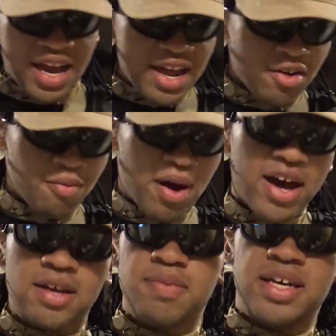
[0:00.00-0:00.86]
I don't
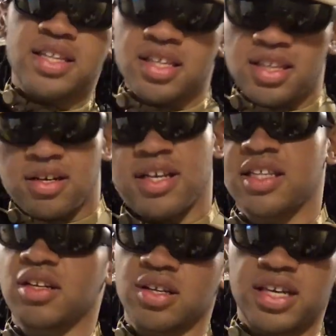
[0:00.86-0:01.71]
mind being the
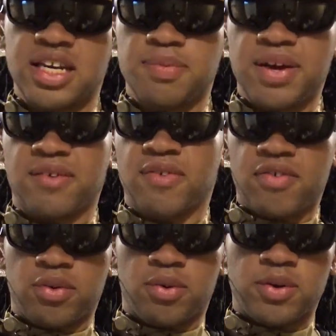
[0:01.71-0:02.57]
little guinea pig for
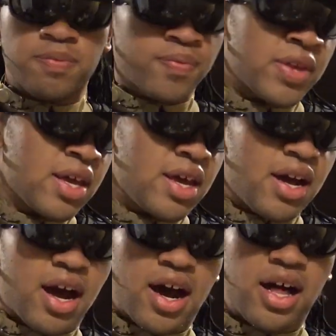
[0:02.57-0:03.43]
everyone.
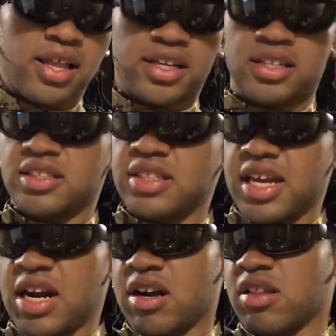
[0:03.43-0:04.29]
Like, let's
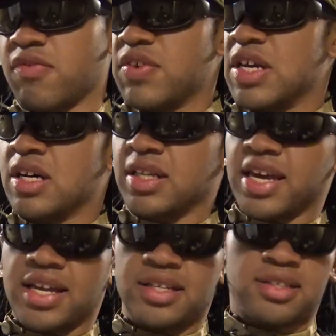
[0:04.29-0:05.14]
say you're out in the field
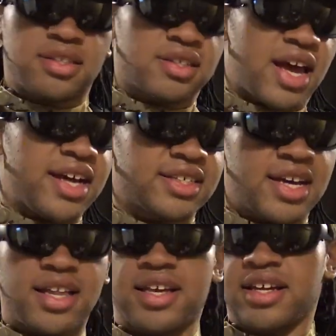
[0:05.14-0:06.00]
and this guy's
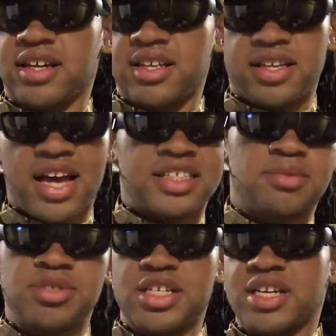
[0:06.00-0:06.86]
got like a
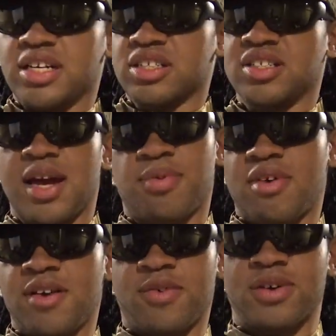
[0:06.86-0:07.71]
SMG and a sniper
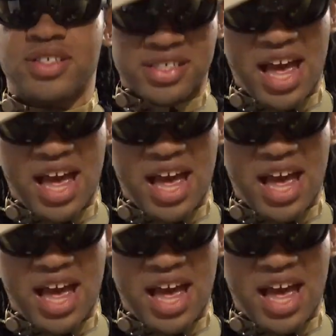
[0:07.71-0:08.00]
rifle, which has